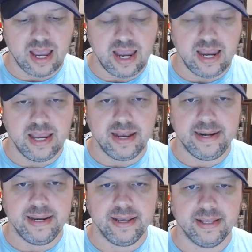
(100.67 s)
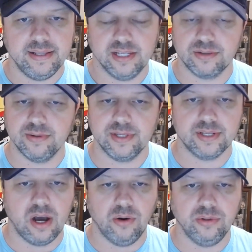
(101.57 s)
And this
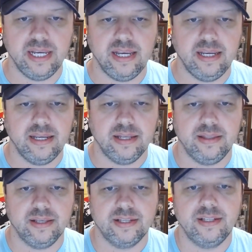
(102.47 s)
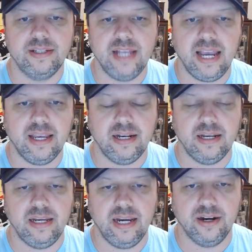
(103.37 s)
was only the second
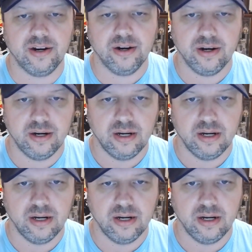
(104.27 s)
year